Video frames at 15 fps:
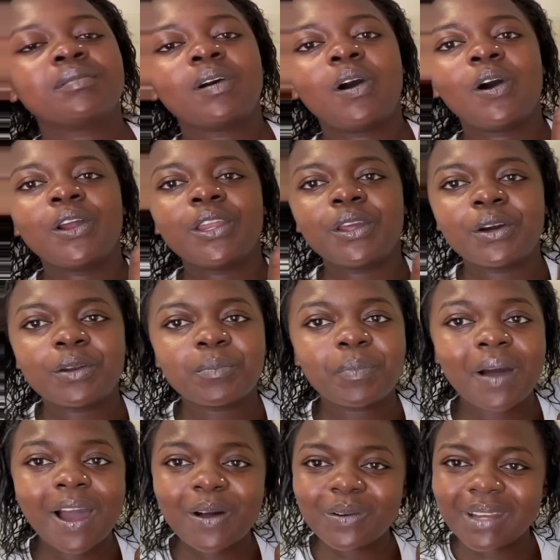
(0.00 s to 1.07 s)
onion
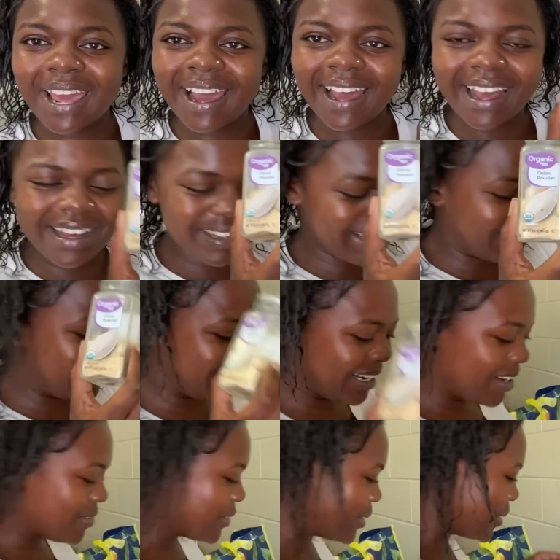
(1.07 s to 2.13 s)
powder, I
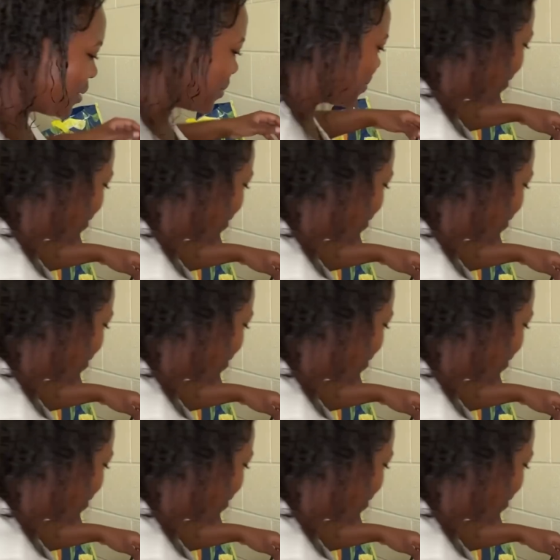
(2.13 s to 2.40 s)
love onion